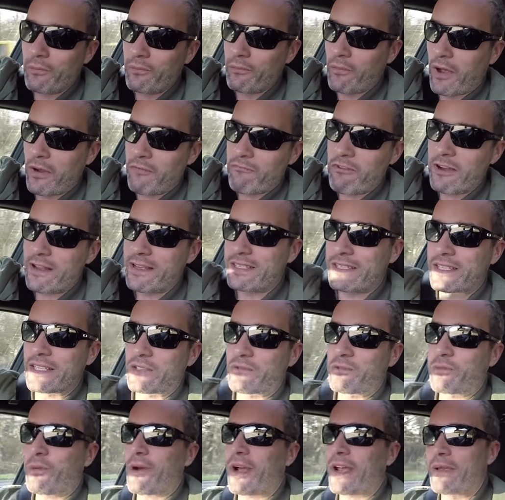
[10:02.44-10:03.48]
my wrist
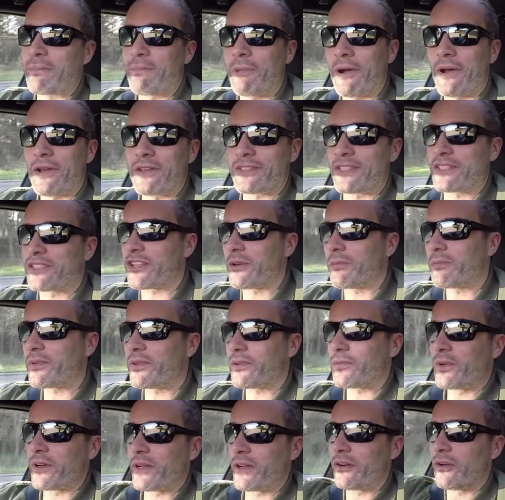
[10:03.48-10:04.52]
is way past the top of
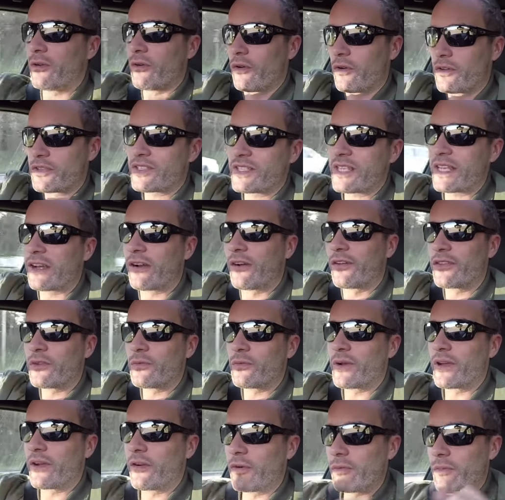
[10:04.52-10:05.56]
the wheel, or it's sitting on the
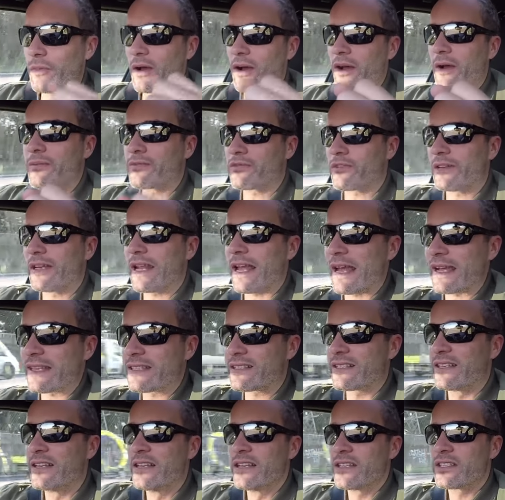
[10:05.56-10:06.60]
wheel with my arms
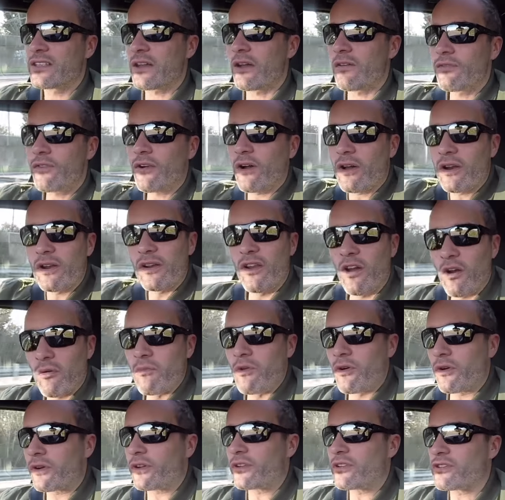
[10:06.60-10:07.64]
relaxed. So I've got a lot
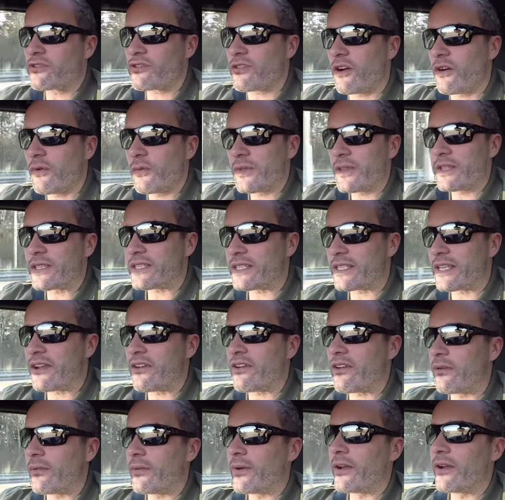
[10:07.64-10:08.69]
more control with the
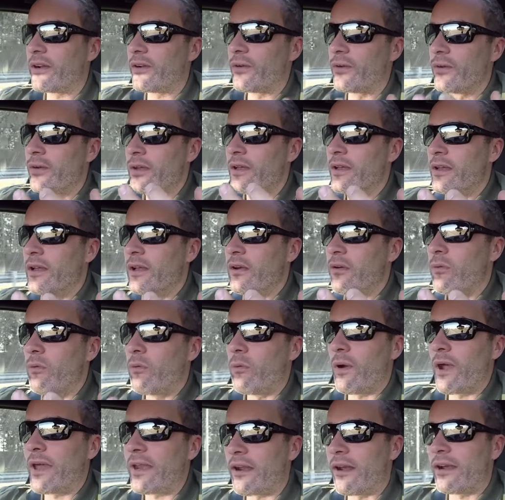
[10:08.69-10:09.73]
steering wheel
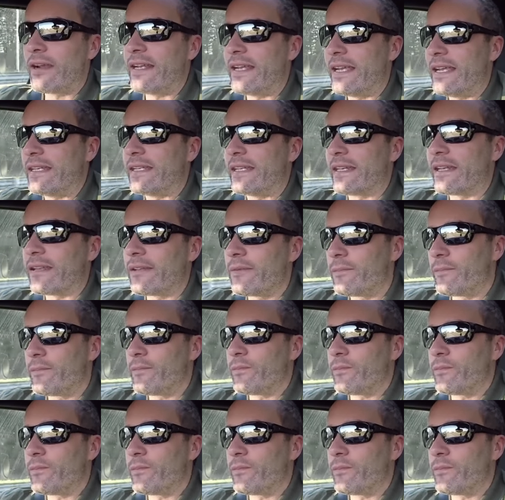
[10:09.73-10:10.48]
when I need it.